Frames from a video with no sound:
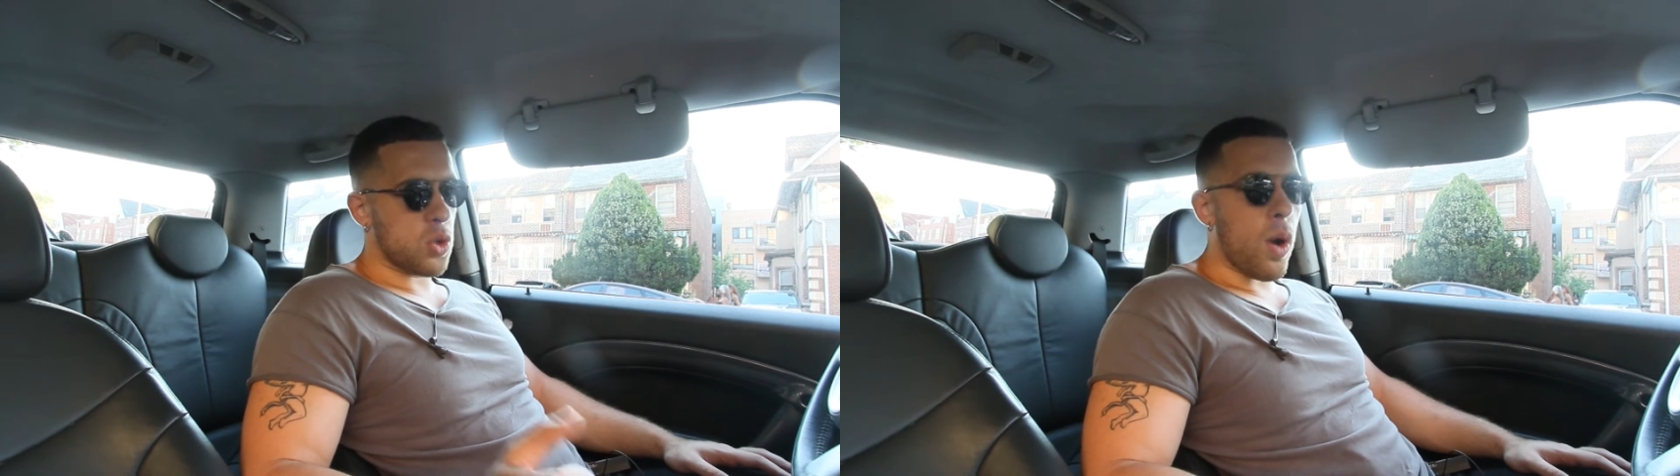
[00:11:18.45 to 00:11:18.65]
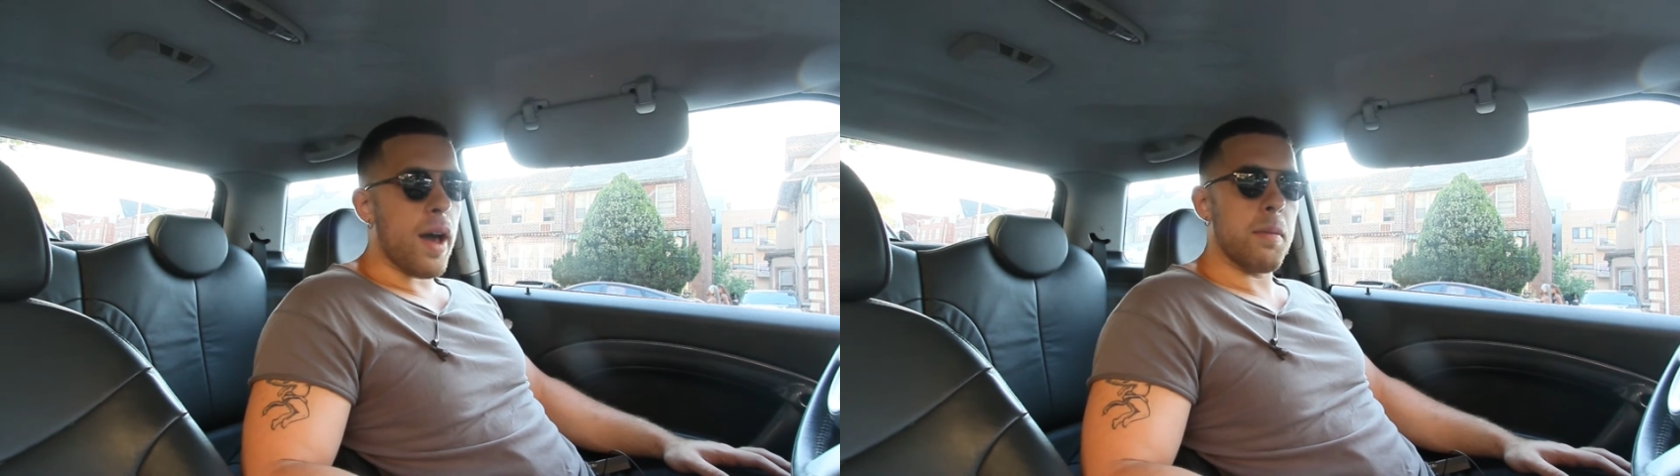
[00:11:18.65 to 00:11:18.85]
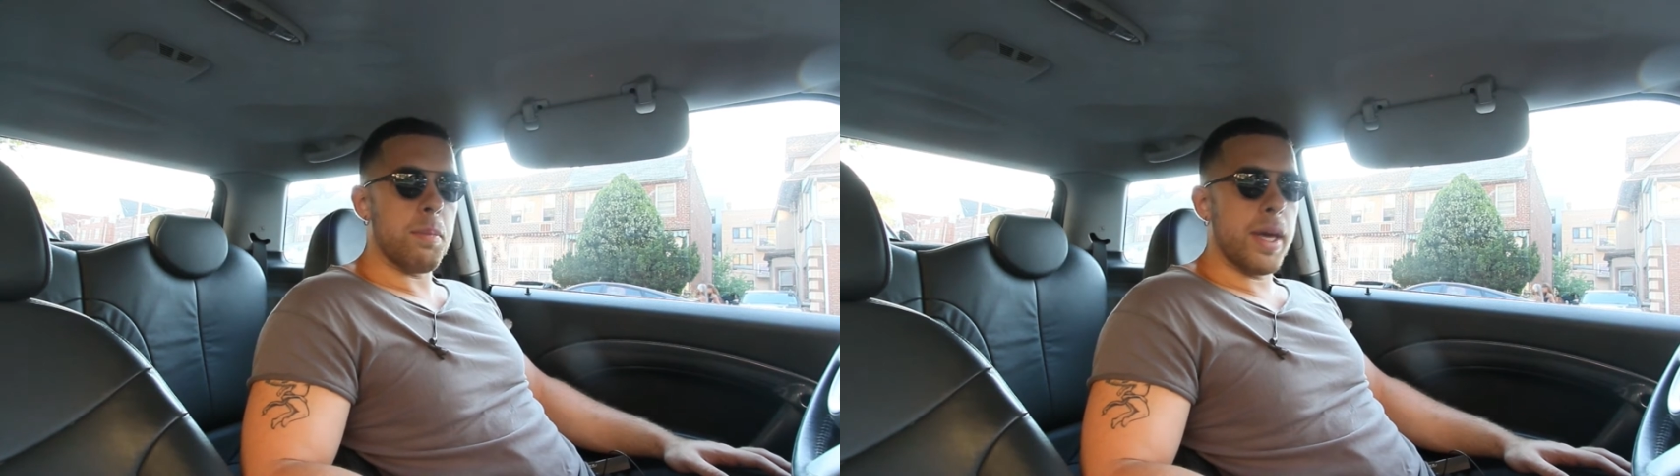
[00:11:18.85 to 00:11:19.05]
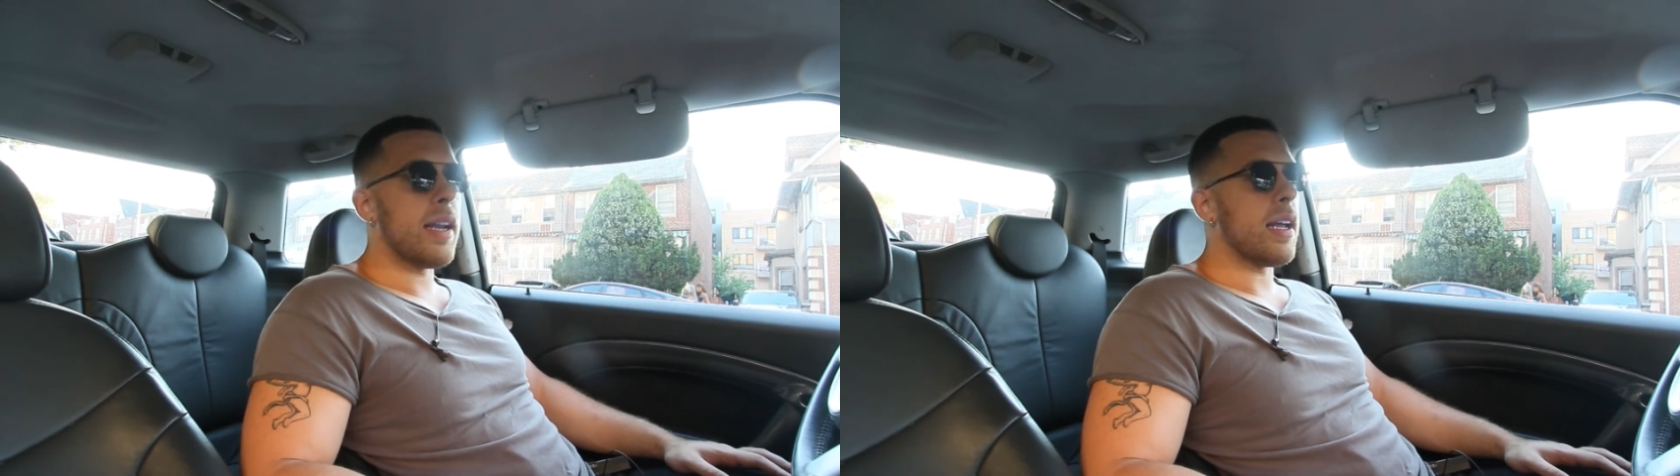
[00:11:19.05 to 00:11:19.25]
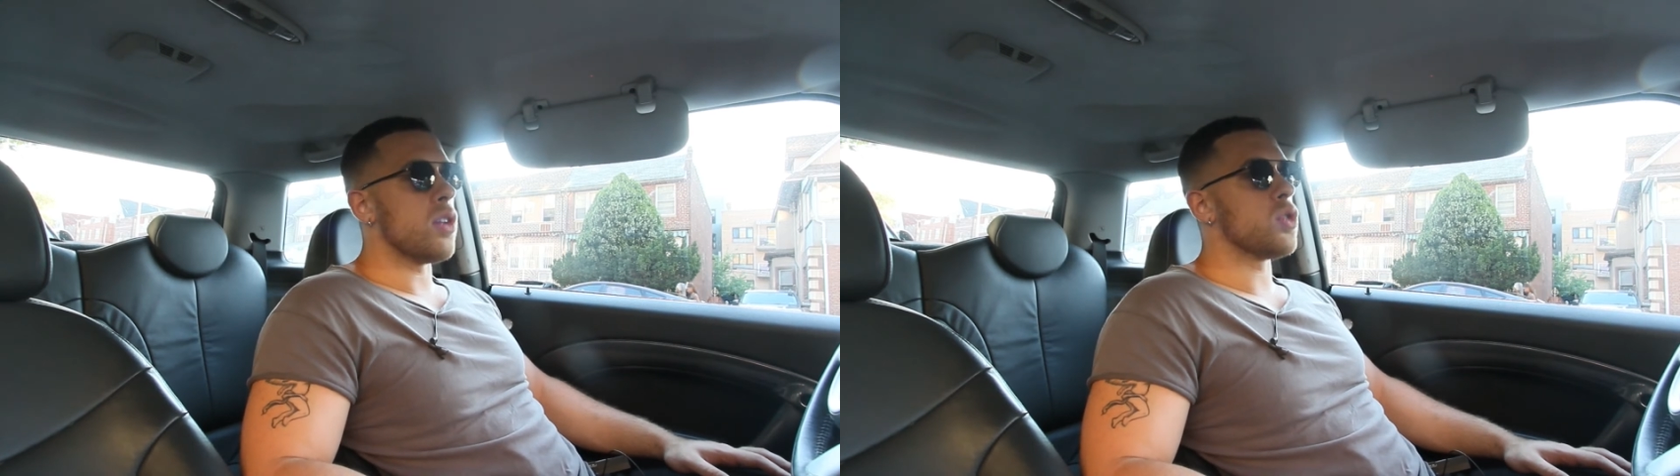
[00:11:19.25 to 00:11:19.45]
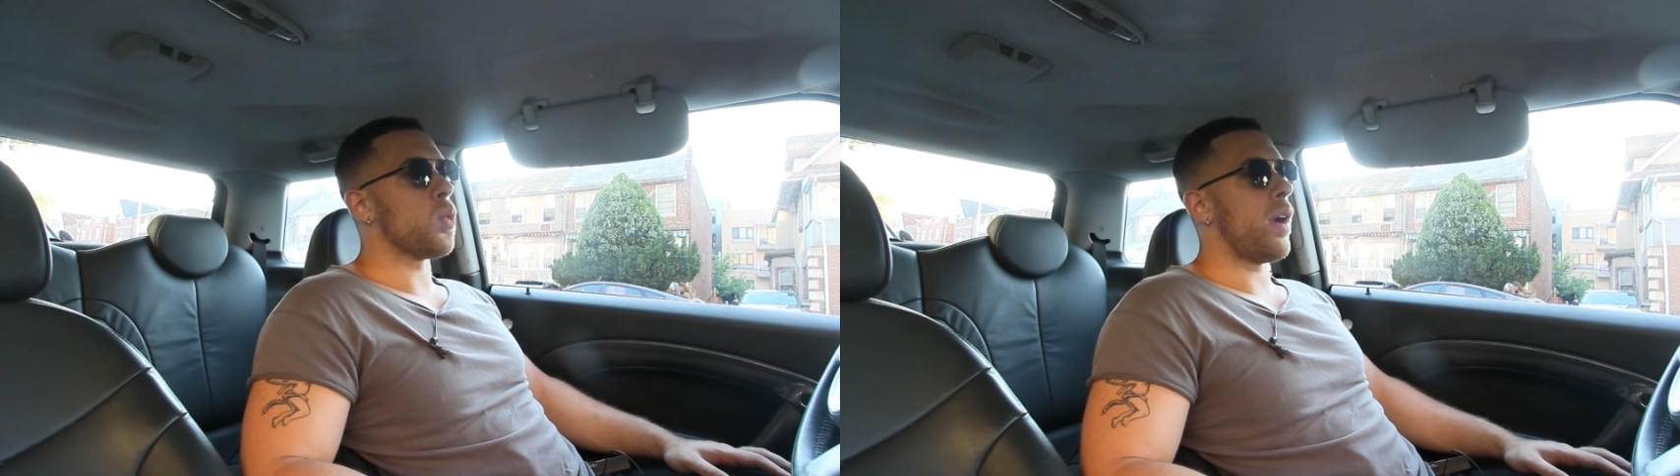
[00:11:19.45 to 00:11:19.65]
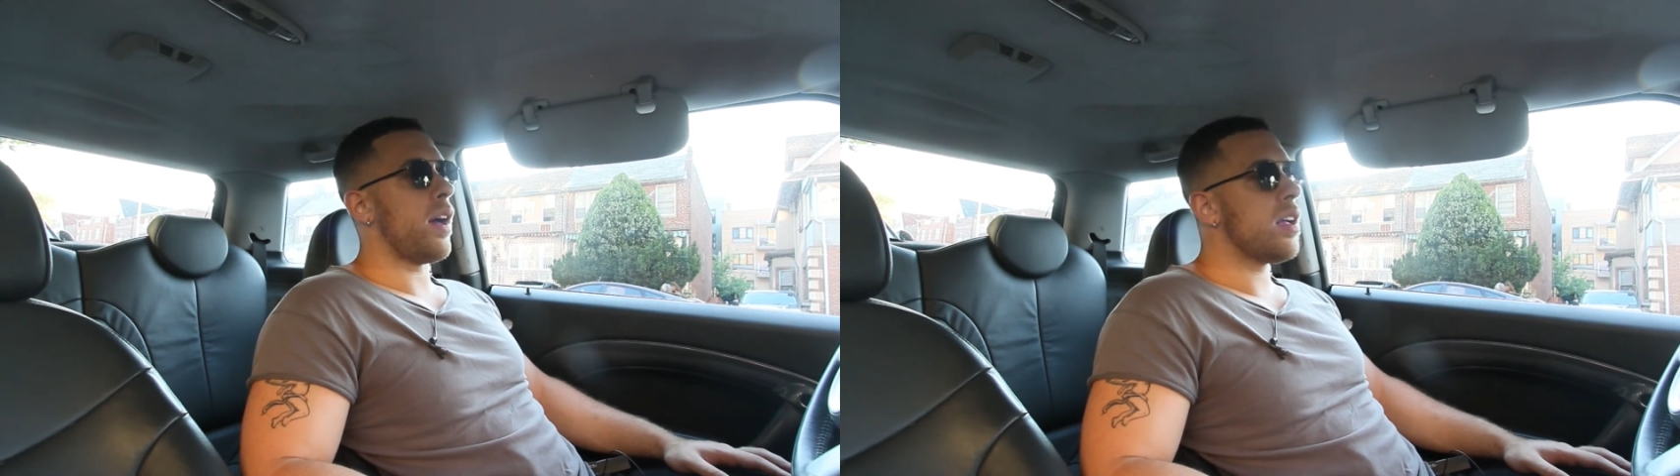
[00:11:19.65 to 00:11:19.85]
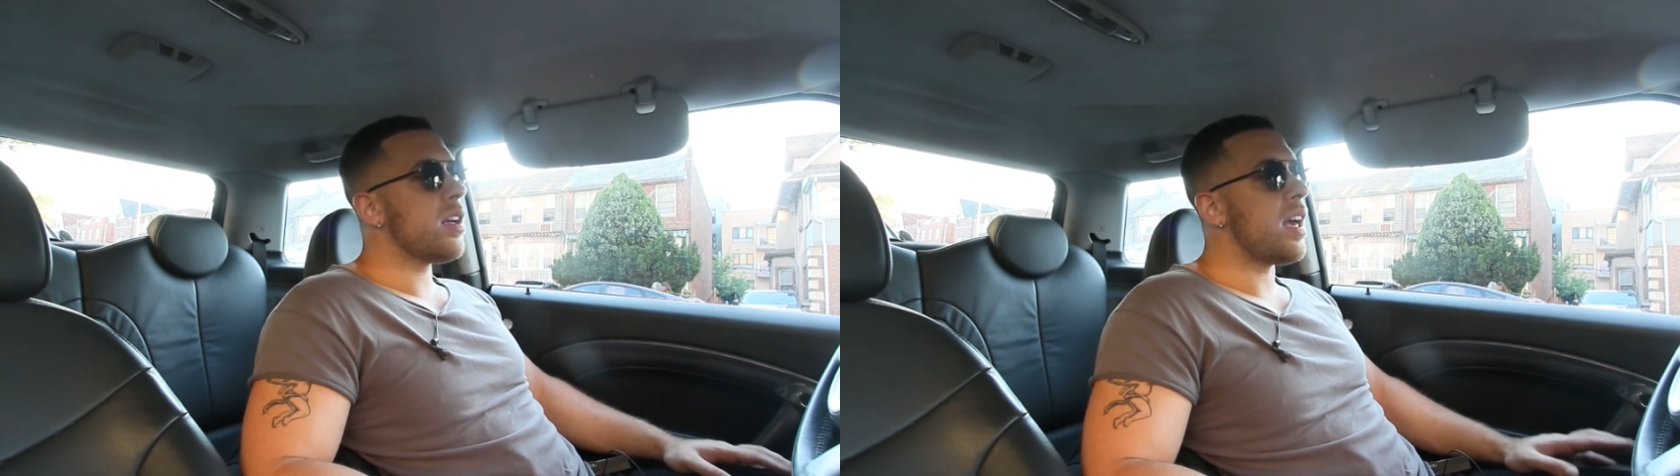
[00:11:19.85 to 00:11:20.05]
quite a bit as well,